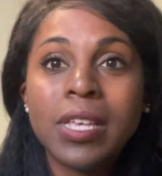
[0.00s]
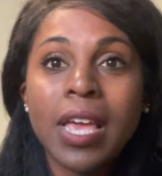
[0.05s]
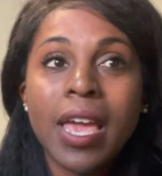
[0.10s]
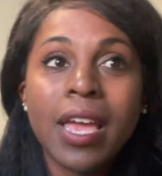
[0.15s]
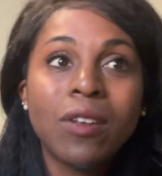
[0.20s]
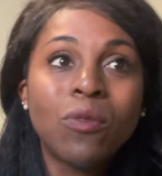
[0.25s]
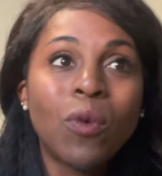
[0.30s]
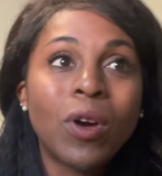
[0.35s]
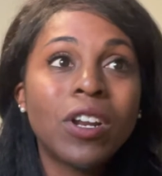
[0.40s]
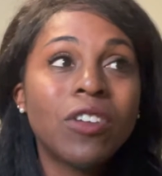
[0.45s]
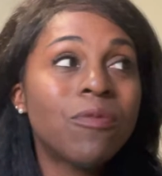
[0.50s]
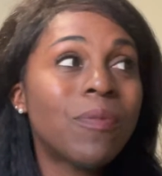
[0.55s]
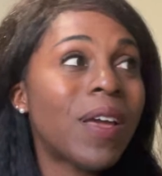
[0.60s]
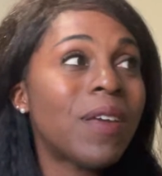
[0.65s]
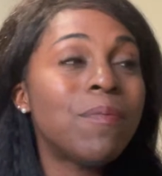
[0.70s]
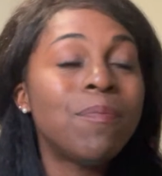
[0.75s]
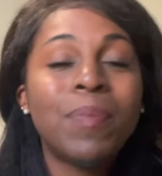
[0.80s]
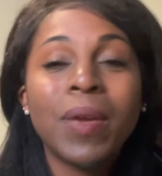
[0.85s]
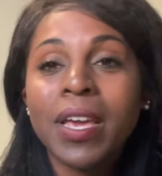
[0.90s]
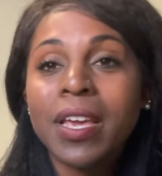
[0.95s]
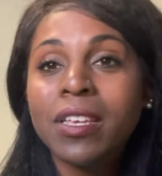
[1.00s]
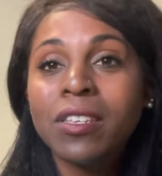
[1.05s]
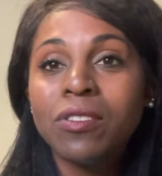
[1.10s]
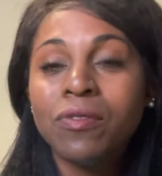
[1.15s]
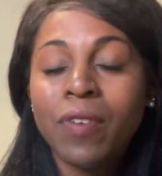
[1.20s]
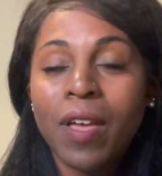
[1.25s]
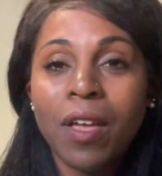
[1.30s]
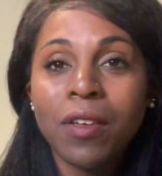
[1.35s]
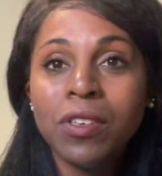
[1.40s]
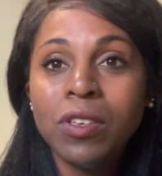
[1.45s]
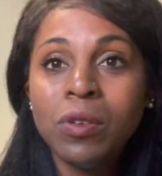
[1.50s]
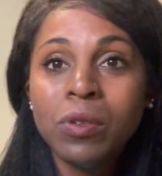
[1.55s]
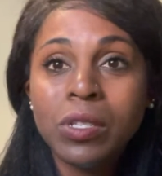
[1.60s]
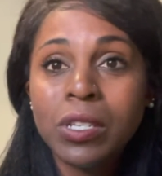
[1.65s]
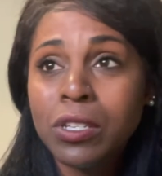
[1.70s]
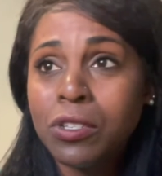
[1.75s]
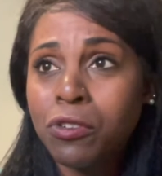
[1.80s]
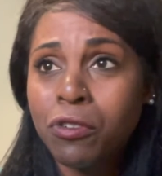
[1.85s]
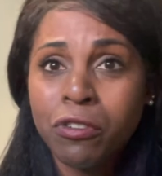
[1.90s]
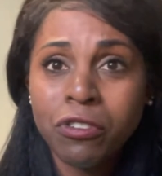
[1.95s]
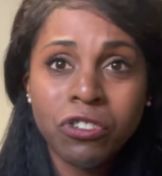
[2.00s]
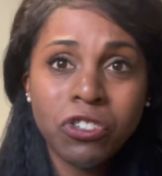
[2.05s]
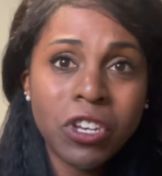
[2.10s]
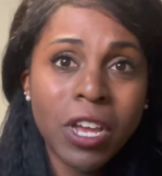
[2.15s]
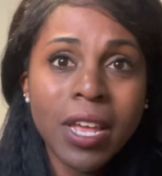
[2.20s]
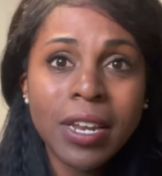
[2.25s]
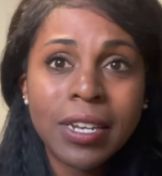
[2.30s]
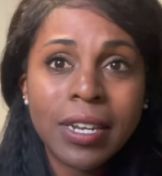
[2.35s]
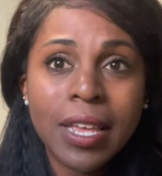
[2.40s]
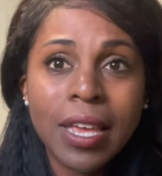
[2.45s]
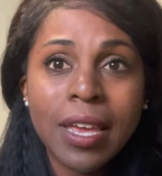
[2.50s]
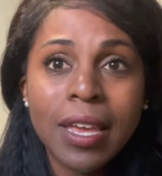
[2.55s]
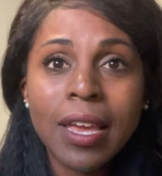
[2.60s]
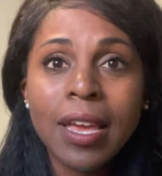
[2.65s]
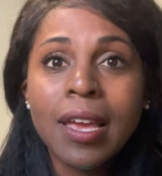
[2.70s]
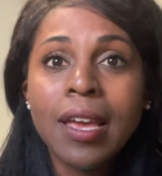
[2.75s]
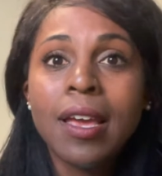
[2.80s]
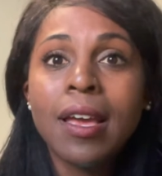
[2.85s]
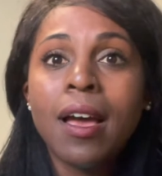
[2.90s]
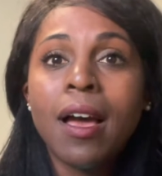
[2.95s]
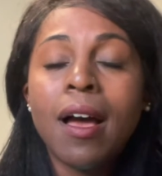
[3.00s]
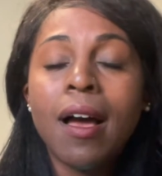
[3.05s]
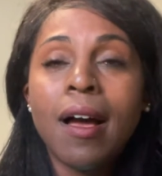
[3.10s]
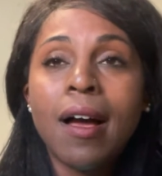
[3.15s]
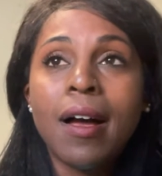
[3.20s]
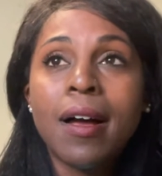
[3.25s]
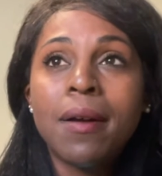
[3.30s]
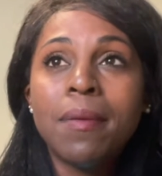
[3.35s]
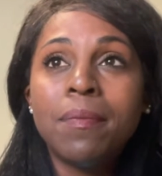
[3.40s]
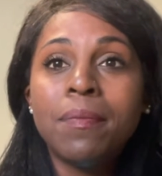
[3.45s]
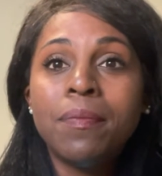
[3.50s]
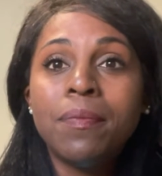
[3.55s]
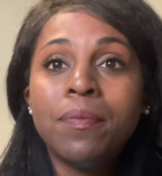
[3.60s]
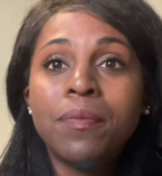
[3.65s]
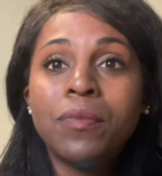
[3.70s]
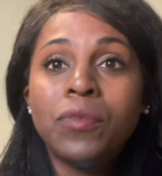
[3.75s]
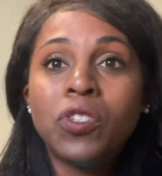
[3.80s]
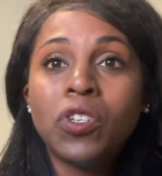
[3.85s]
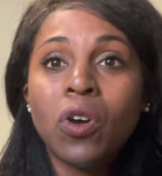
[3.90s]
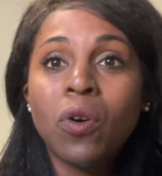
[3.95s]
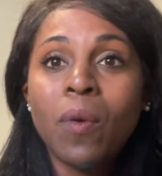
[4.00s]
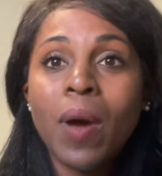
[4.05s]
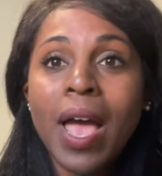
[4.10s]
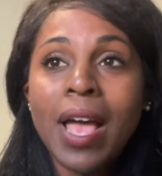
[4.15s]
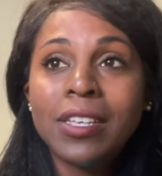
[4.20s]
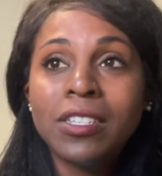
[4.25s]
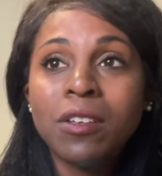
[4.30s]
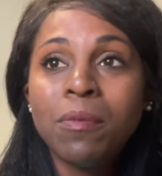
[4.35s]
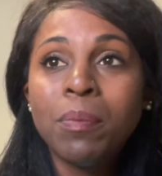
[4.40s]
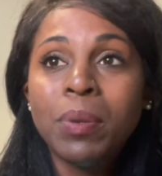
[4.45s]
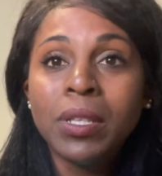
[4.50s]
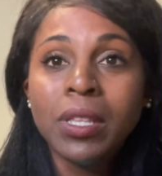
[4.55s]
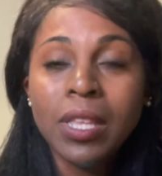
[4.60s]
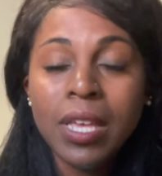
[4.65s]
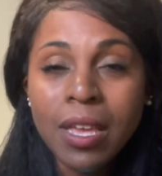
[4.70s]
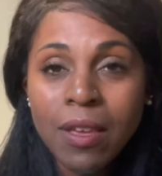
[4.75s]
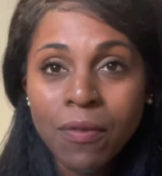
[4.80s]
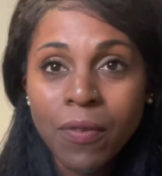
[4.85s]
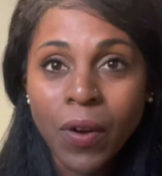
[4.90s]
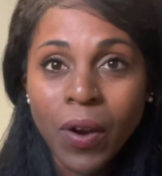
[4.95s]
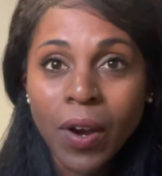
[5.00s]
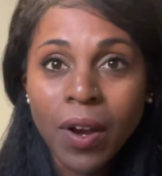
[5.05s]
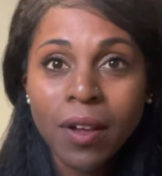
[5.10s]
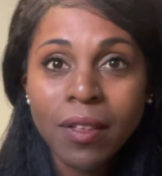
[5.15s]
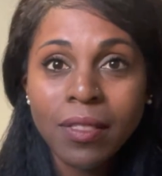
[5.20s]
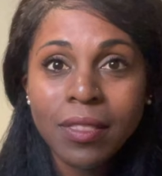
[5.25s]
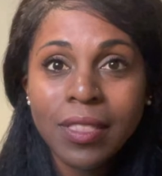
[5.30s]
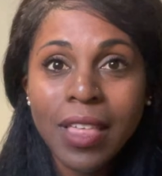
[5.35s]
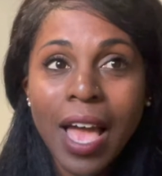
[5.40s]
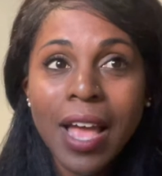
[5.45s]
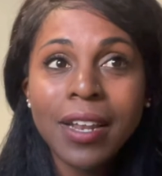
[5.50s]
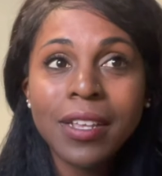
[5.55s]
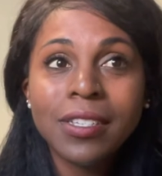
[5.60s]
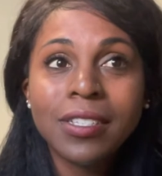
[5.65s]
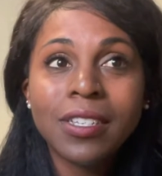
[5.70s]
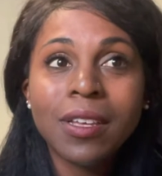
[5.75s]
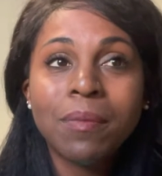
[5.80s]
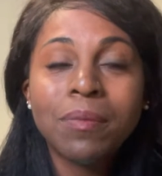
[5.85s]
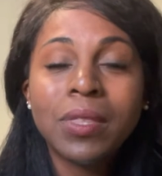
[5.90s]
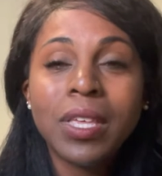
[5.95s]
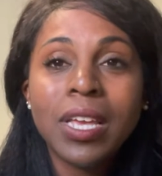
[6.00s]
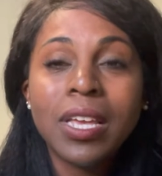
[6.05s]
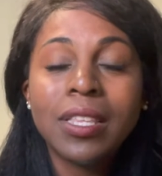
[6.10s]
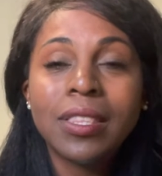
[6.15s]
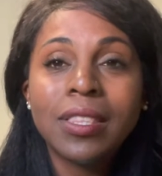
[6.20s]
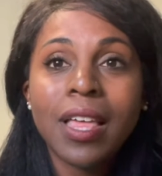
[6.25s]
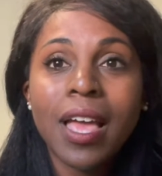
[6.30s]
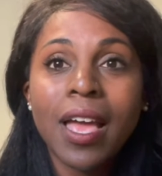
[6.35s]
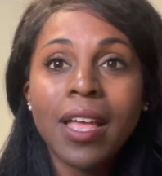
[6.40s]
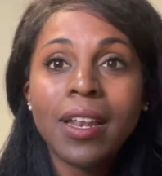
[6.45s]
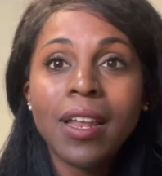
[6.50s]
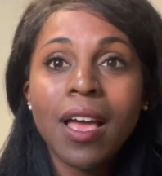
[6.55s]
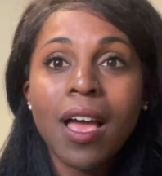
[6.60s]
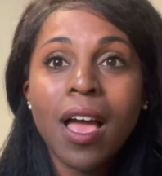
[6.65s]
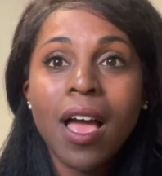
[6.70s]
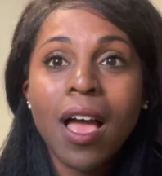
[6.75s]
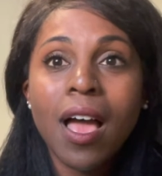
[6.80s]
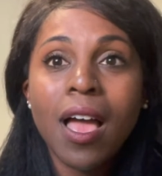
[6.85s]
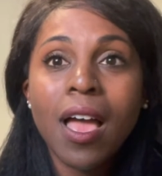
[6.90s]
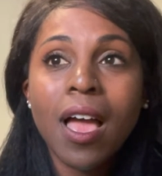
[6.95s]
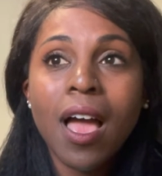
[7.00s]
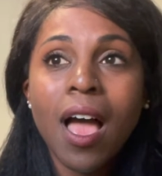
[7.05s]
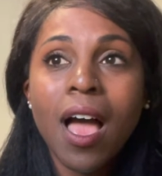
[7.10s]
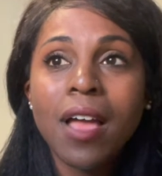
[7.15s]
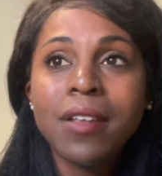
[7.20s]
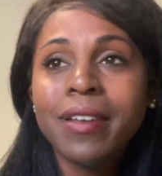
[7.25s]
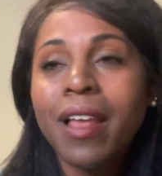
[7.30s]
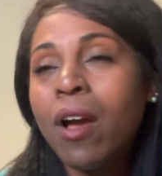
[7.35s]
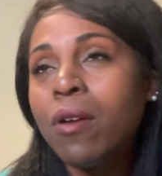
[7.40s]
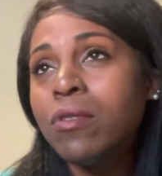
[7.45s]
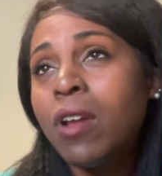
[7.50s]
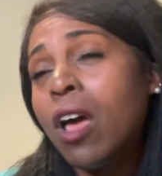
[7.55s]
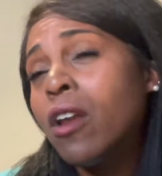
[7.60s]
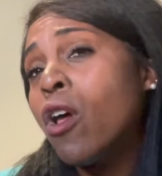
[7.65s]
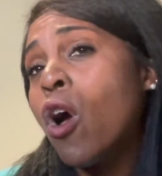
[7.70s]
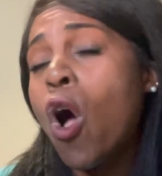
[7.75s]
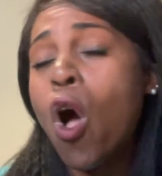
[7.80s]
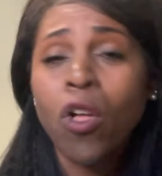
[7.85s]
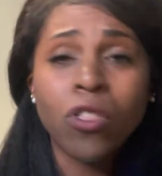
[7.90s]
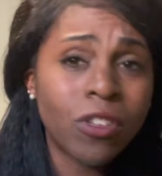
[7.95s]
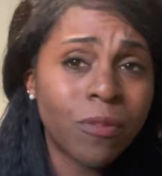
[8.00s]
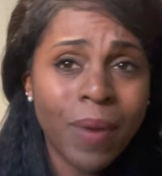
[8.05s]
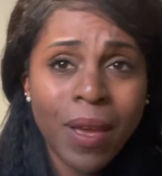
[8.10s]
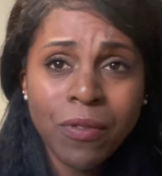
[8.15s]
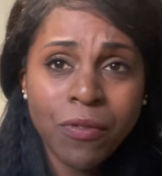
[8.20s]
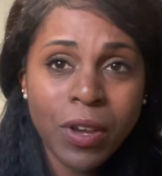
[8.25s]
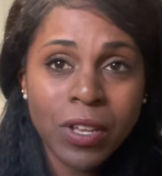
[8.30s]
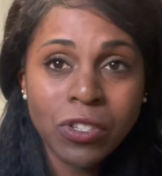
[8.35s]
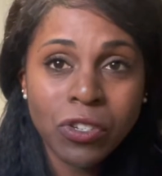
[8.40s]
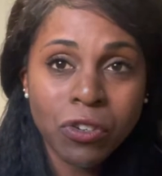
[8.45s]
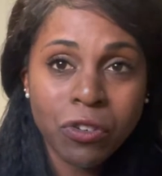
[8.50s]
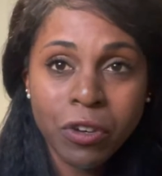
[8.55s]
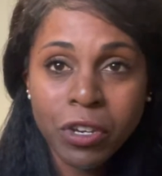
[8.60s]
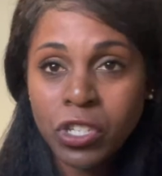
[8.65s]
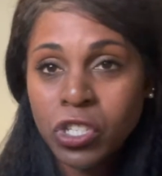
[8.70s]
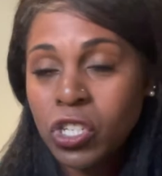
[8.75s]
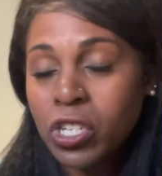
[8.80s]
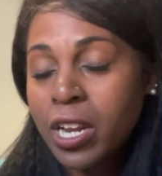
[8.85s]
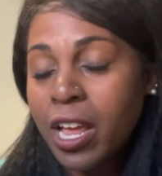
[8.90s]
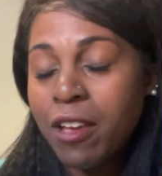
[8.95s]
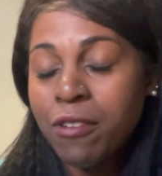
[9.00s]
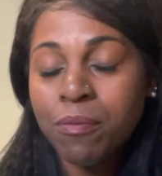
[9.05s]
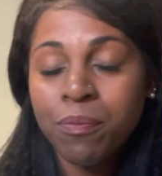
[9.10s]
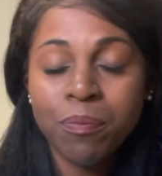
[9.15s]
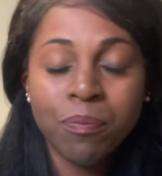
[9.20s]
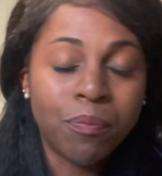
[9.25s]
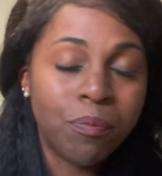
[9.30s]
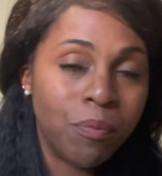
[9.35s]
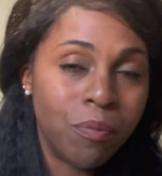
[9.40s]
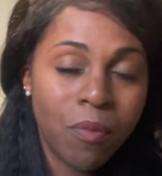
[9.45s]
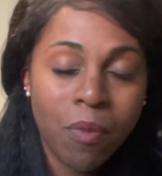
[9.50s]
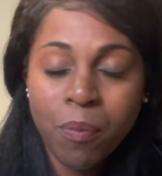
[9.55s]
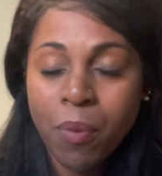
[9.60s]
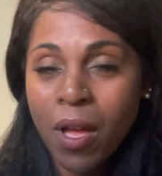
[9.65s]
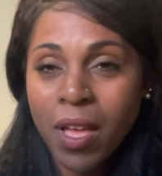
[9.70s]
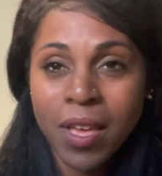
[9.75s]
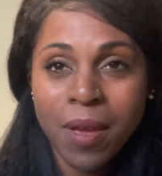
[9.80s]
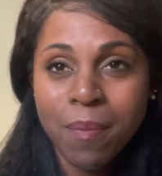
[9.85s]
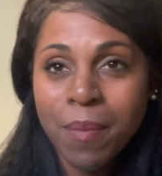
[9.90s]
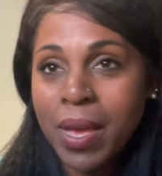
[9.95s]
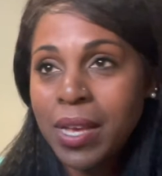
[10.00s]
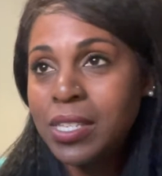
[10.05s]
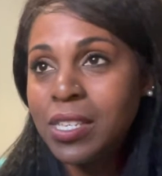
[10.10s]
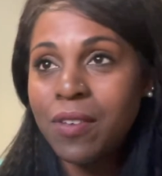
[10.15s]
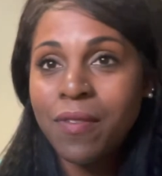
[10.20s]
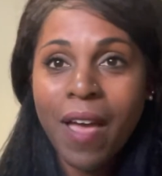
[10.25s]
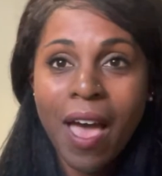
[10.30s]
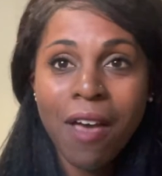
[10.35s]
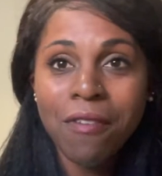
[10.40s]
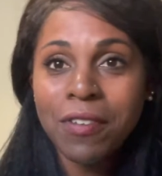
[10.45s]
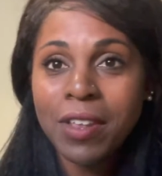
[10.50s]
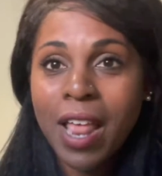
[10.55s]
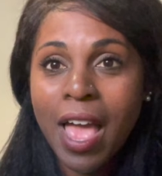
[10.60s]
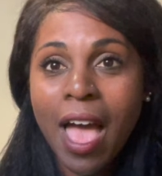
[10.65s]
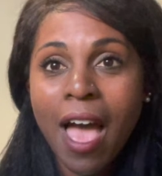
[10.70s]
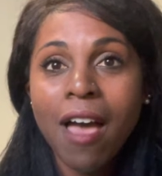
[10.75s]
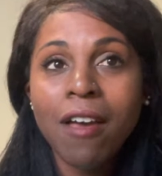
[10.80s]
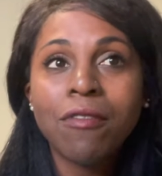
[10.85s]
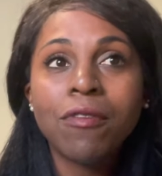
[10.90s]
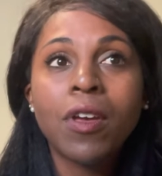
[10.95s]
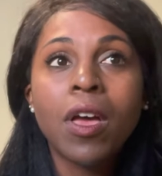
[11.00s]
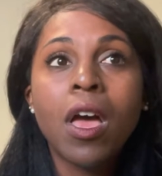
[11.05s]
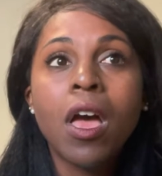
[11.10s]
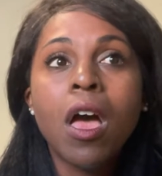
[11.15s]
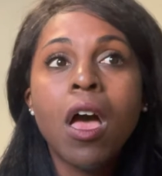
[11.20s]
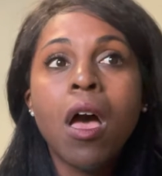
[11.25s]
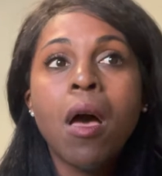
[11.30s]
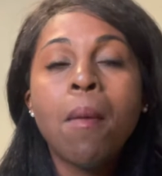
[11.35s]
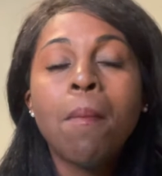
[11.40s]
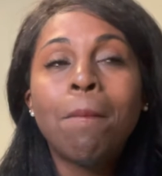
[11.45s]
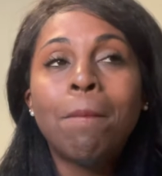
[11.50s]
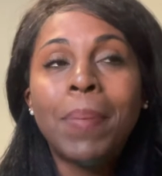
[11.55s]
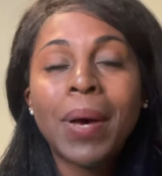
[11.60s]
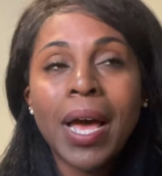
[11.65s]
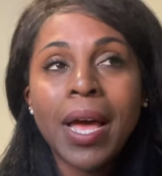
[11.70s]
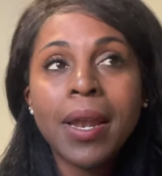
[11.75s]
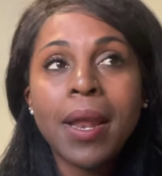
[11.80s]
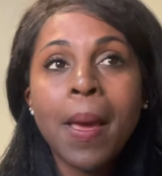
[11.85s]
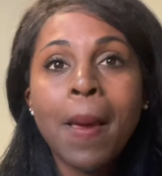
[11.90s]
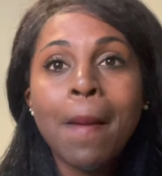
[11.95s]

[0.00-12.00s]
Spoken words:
And one of my biggest values is Christianity. So as a believer, that is something that, now not all of my friends are Christian. I probably a mix of half and half, but